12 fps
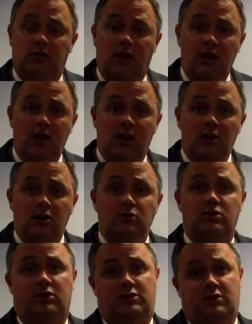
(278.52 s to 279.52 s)
the
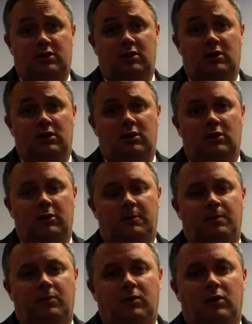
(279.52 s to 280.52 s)
users?
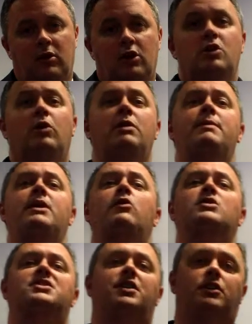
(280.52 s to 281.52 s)
Do you want to be
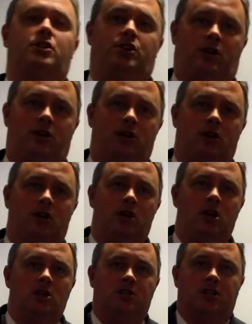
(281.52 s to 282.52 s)
a researcher?
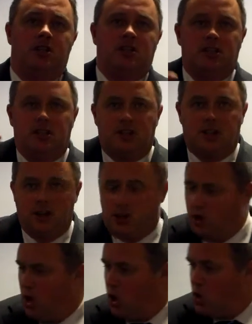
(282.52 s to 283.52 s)
So this is a
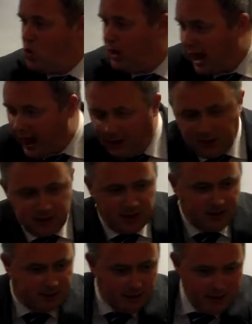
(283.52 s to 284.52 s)
researcher who
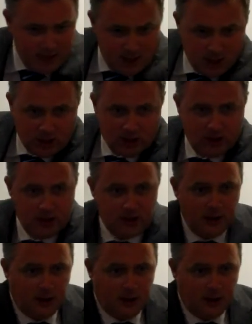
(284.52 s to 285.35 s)
gathers information,